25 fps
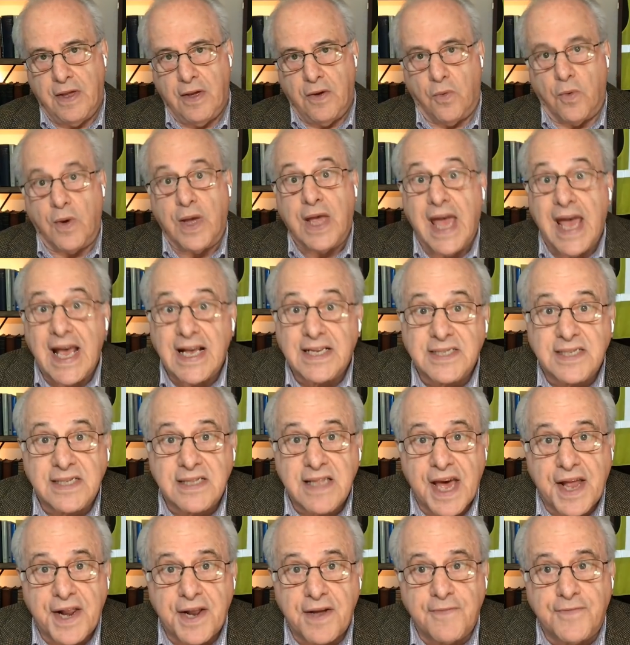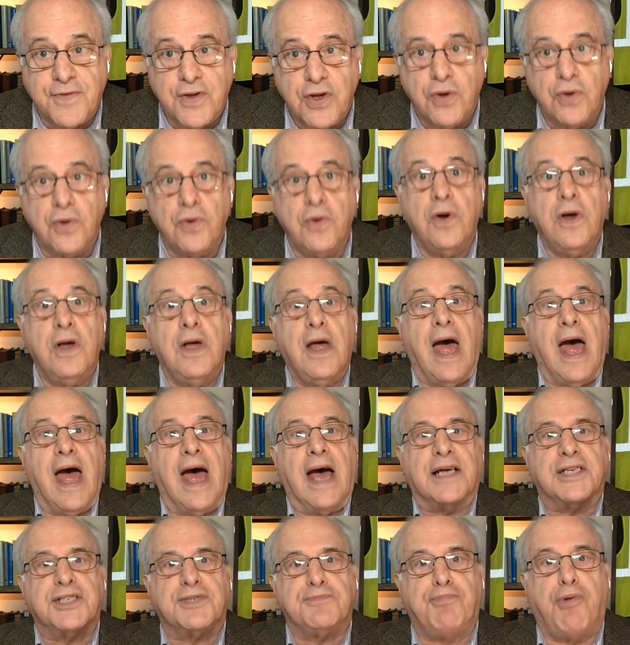We ask that of you
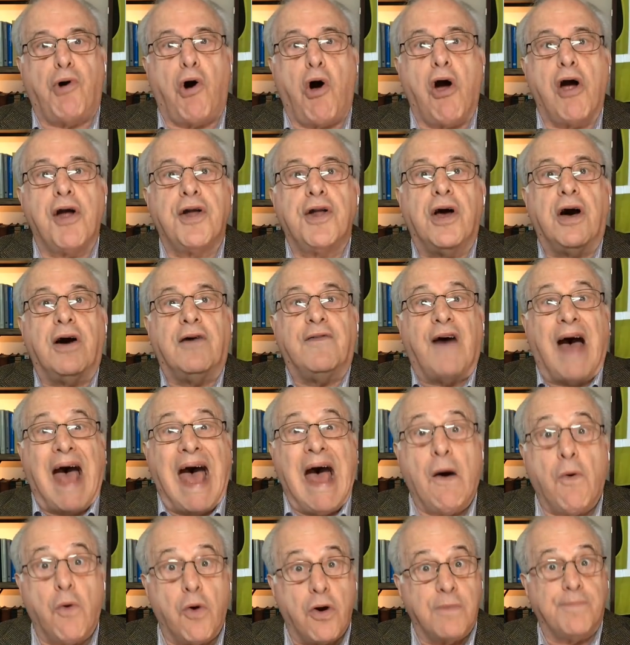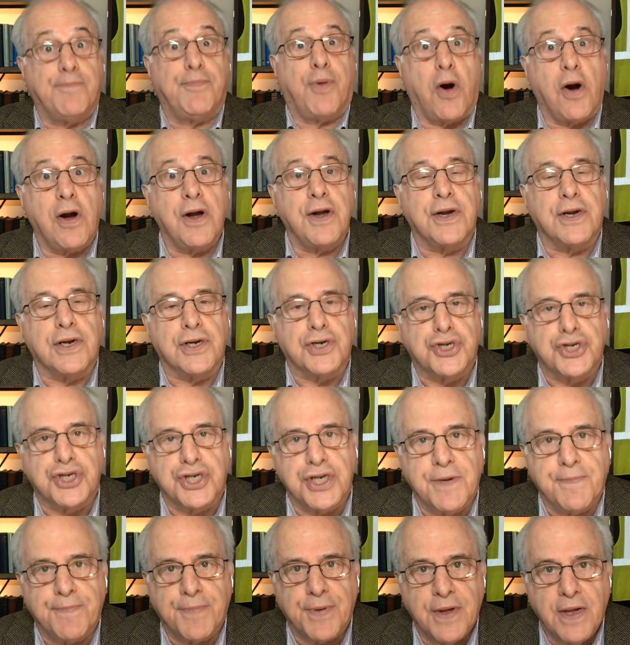as part of our
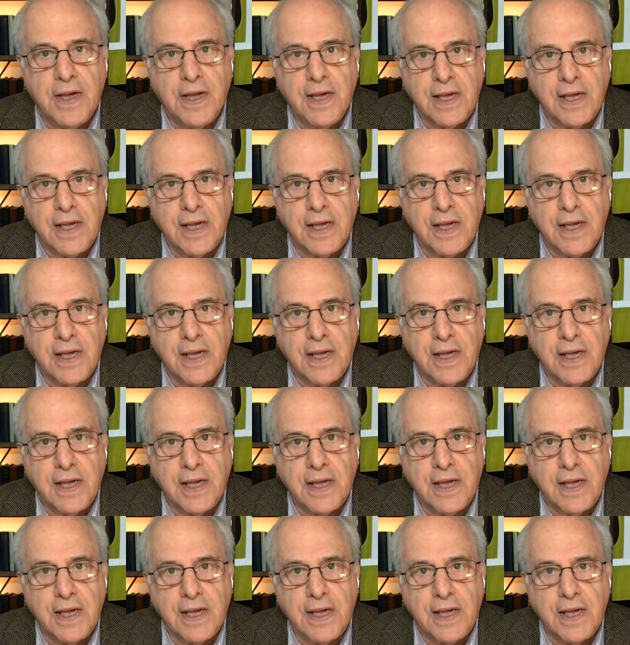partnership